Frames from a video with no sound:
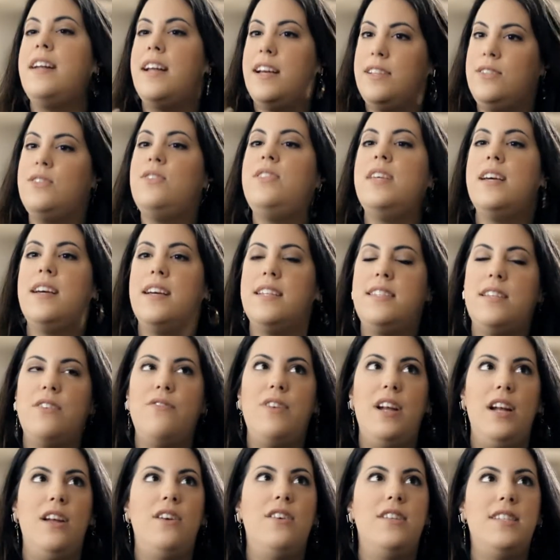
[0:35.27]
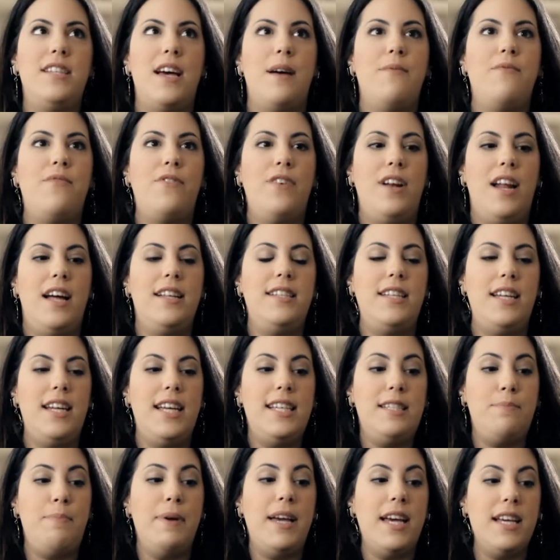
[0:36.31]
and I do think it's a really good time for London,
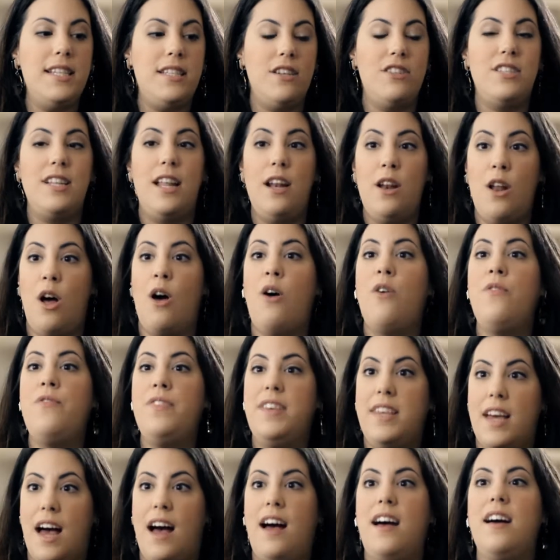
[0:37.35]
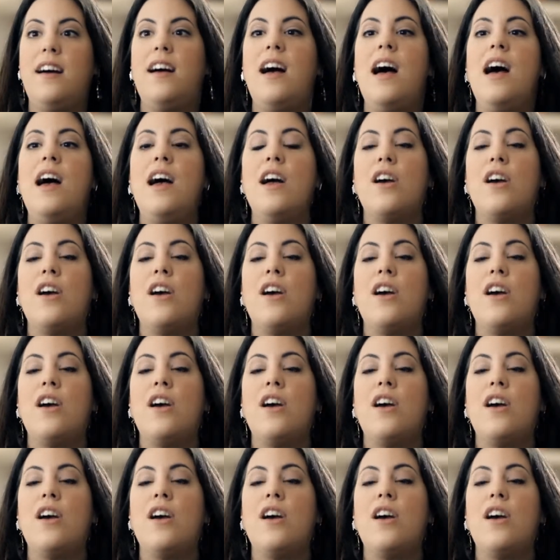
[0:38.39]
is because there's a lot of young